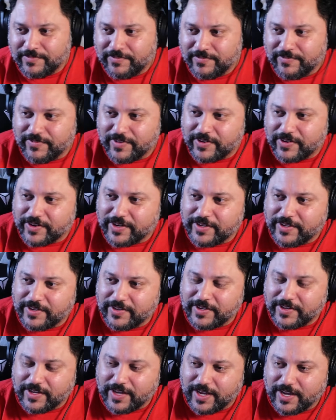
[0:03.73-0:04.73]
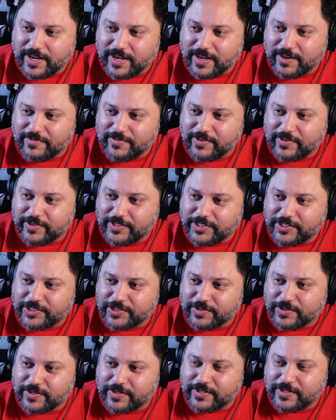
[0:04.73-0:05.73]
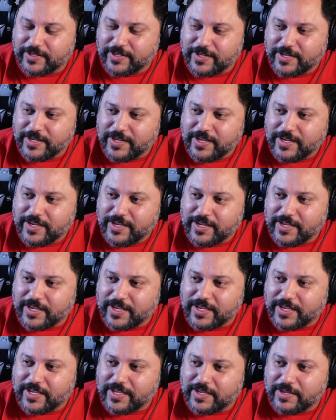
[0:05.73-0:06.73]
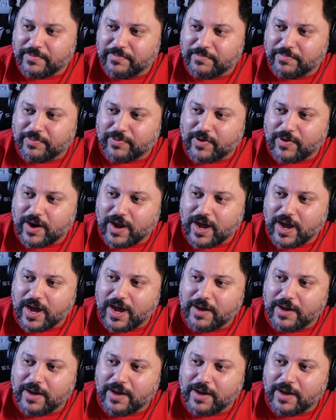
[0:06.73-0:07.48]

Very short, impromptu